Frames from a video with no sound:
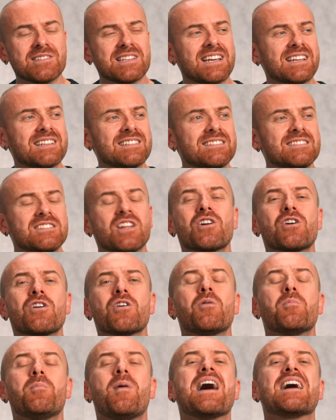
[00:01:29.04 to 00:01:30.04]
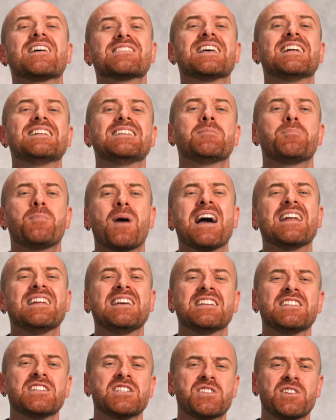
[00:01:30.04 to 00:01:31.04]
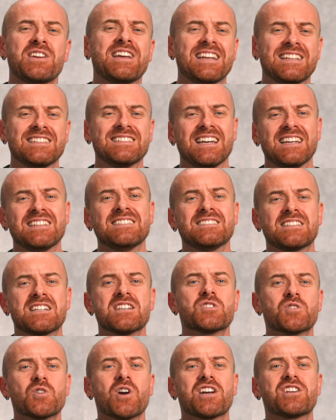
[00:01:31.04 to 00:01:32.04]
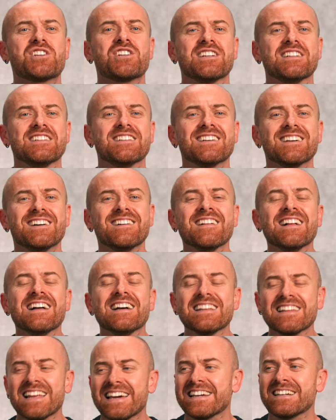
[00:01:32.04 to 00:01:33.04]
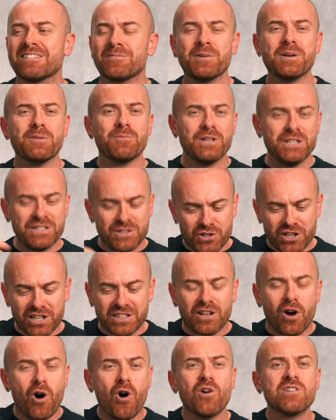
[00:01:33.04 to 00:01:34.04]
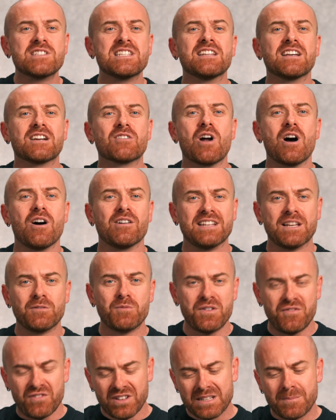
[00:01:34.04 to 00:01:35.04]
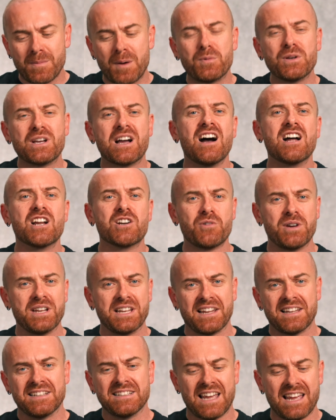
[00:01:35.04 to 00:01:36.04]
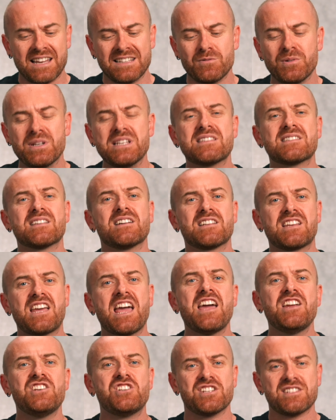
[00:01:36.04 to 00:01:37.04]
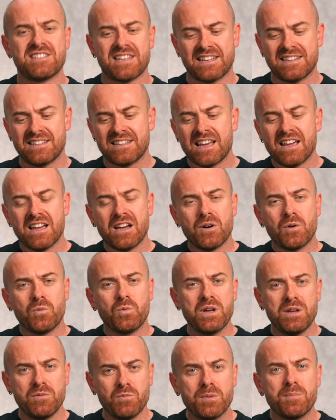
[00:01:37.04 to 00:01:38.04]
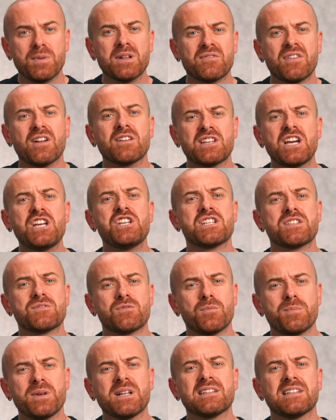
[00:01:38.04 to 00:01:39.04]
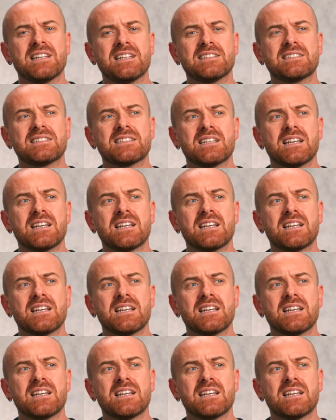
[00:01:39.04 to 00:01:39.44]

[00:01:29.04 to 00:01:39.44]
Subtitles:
like, no, piles are in the piling industry in construction. Like we drill holes in the ground and we fill them up with concrete and we insert cages and we build foundations for buildings.